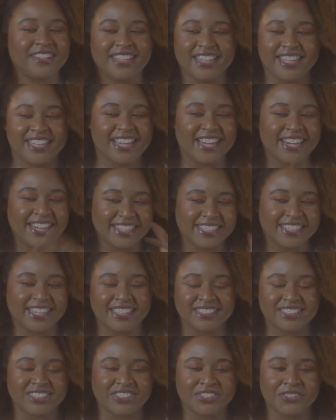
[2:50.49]
And then it kind of
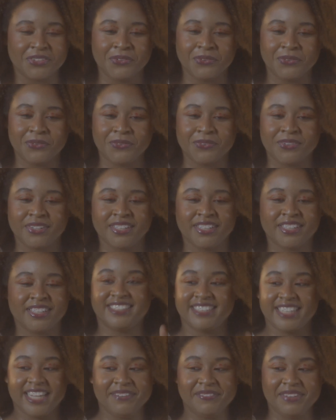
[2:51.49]
cuts to the
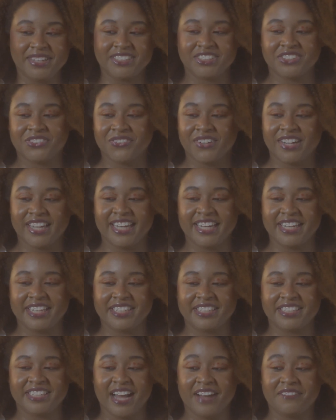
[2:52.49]
T V
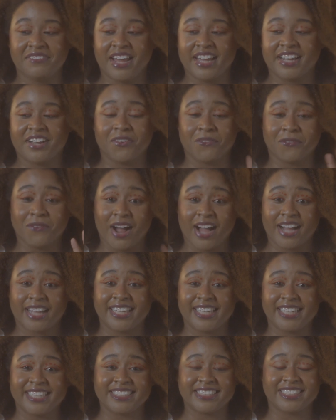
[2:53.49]
screen of like a
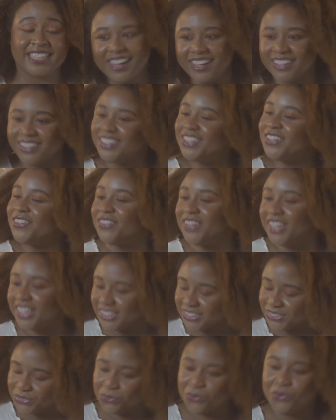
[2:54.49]
rocket
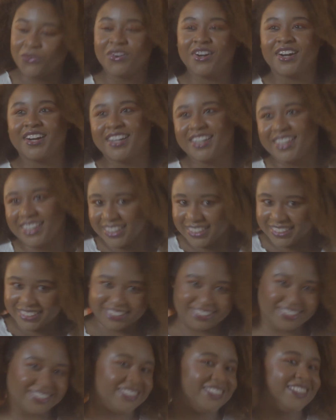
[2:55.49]
alluding
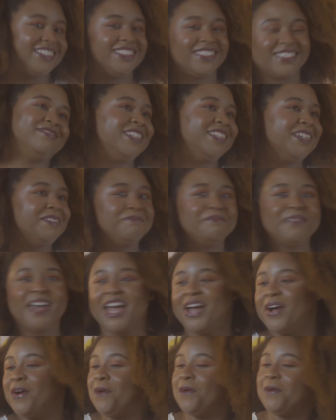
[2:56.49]
toward the
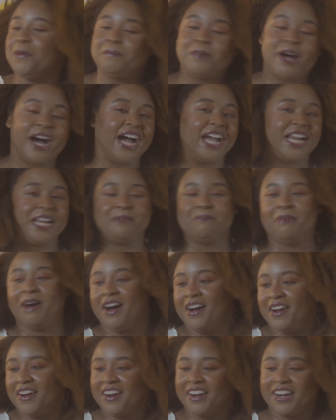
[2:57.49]
male body
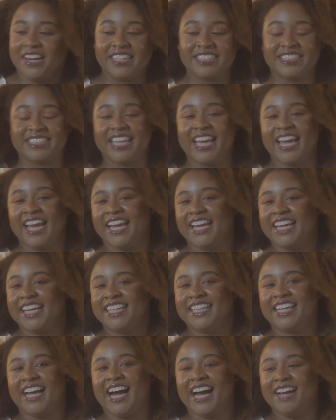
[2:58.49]
parts.
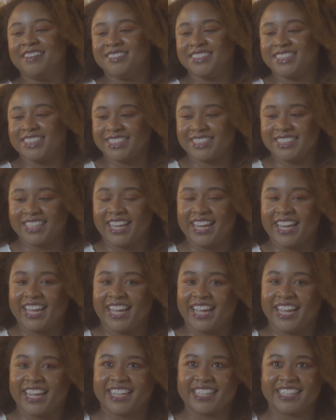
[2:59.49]
And I'm just
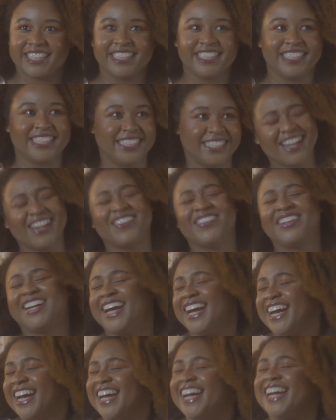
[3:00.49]
like,
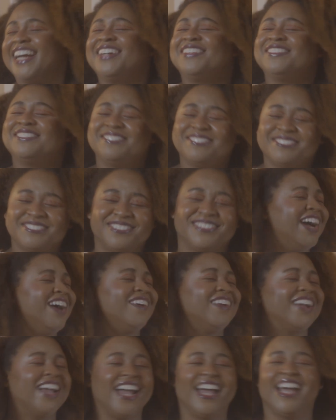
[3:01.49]
okay.
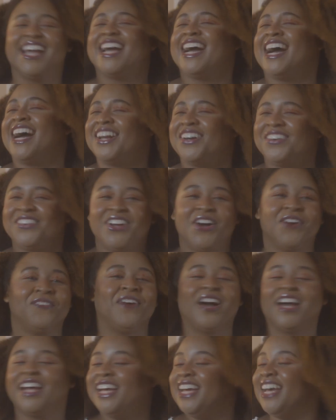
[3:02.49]
Okay, I don't know
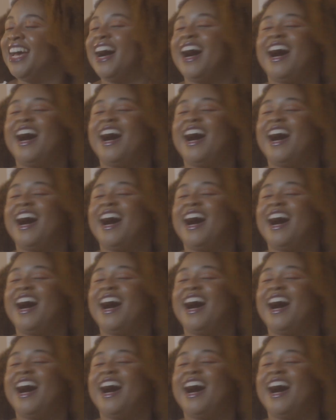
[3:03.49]
why.